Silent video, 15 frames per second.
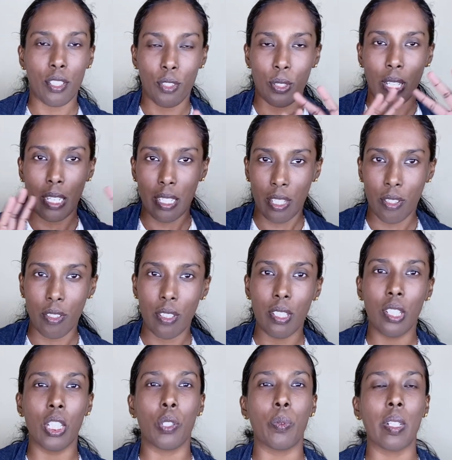so that
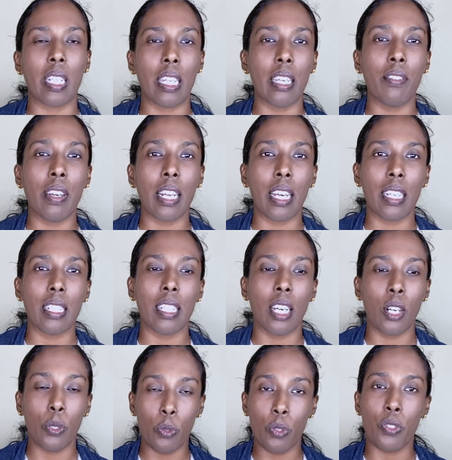it will give an
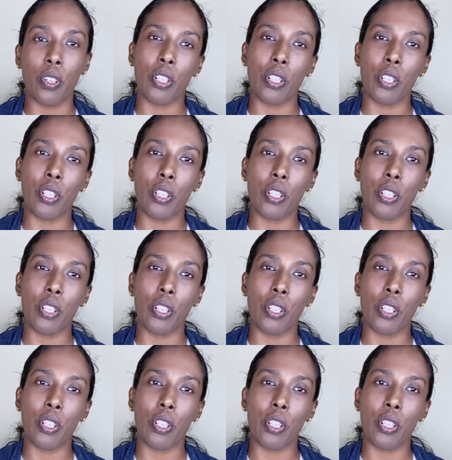idea whose